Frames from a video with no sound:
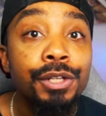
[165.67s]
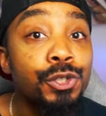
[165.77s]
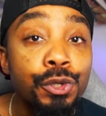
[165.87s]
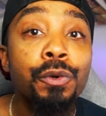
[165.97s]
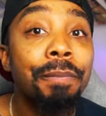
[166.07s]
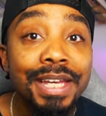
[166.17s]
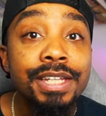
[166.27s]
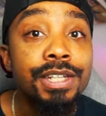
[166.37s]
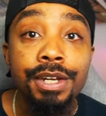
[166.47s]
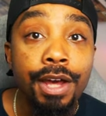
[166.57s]
Doom
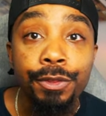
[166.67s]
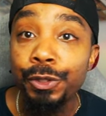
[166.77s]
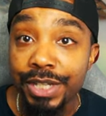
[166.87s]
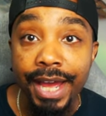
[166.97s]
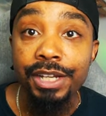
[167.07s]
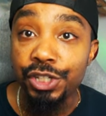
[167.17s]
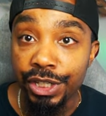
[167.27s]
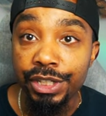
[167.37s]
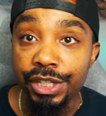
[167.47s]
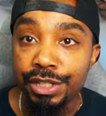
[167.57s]
is another tech
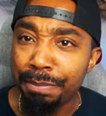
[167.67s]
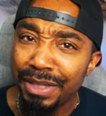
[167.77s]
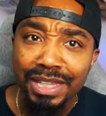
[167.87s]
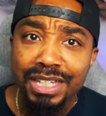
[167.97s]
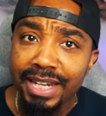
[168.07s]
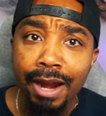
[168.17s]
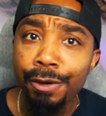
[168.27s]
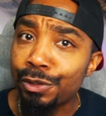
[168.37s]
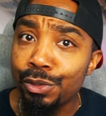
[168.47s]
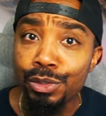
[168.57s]
genius, but this
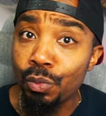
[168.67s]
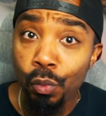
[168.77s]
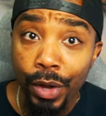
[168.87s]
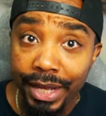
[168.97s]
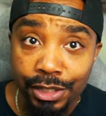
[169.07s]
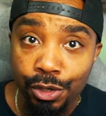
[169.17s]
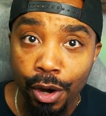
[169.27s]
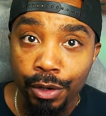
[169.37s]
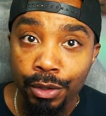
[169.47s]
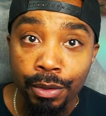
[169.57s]
character is way
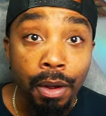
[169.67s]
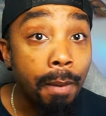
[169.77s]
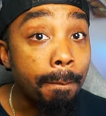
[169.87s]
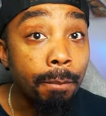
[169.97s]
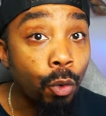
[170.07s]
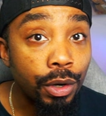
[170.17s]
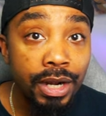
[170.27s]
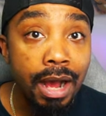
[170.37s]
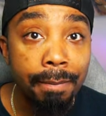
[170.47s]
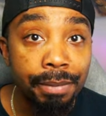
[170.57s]
darker, more
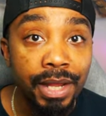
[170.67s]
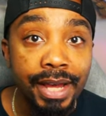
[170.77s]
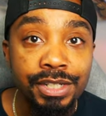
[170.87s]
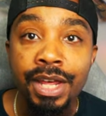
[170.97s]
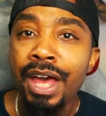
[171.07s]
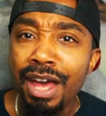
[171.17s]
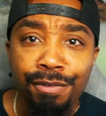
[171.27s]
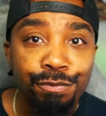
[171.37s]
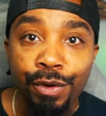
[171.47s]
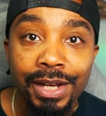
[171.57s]
complex,
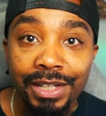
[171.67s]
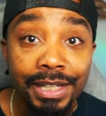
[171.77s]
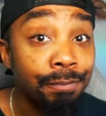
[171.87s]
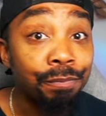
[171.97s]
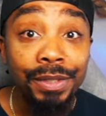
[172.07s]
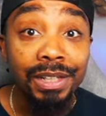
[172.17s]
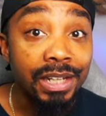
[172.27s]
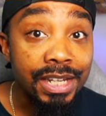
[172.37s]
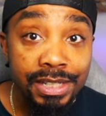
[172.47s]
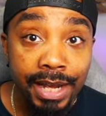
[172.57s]
and frankly,
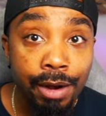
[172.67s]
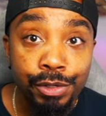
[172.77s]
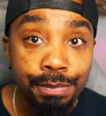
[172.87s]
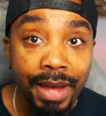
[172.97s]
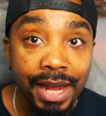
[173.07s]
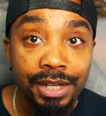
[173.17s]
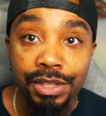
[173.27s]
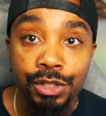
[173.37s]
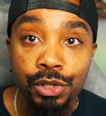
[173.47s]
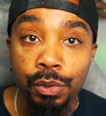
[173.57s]
less charismatic
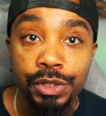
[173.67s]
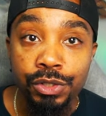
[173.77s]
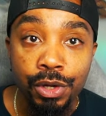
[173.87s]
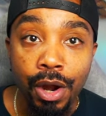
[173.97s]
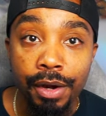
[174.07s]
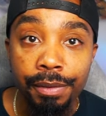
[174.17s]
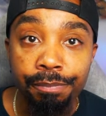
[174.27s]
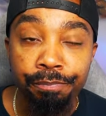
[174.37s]
than Tony Stark.